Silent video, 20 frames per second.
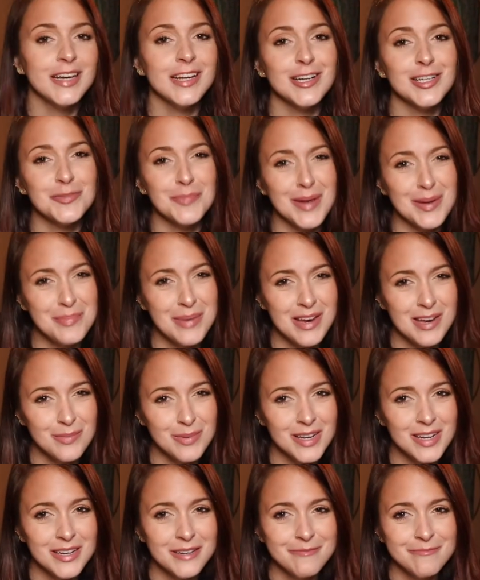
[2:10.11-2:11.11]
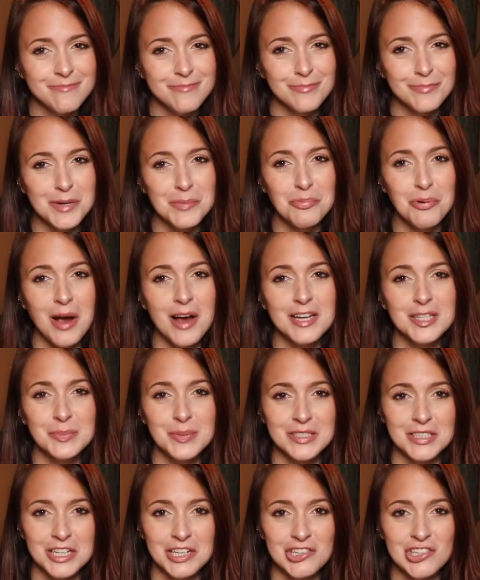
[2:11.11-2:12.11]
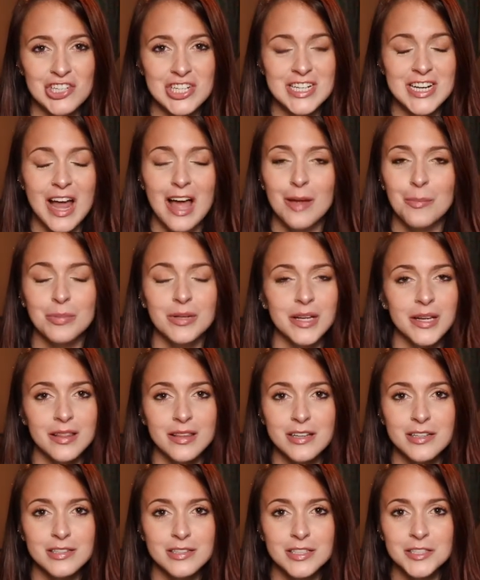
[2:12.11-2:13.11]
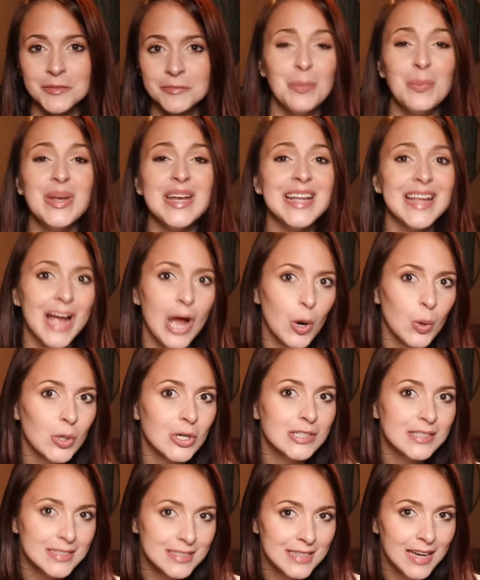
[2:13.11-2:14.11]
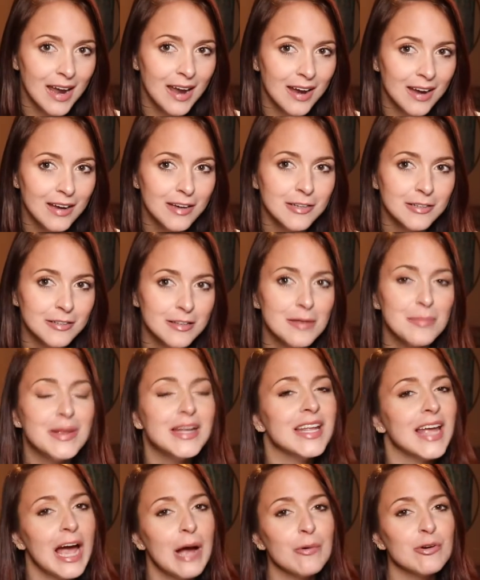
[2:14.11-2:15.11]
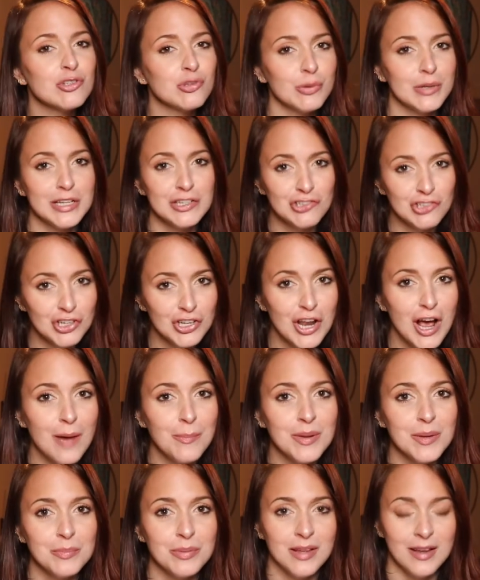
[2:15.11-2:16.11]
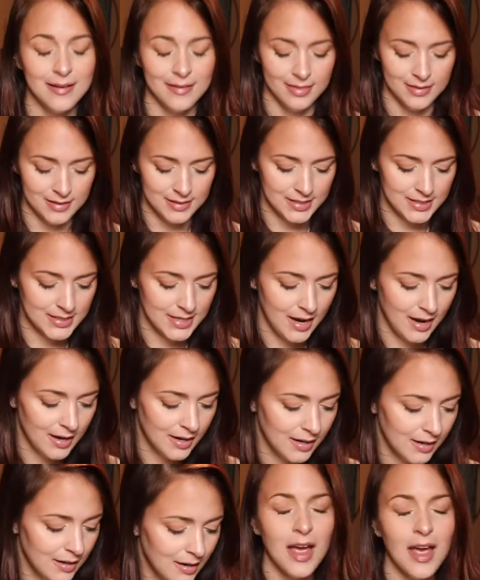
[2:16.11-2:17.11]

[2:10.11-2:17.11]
It is my baby, my prized possession. I play this many hours a day, many hours when I should not be playing this a day.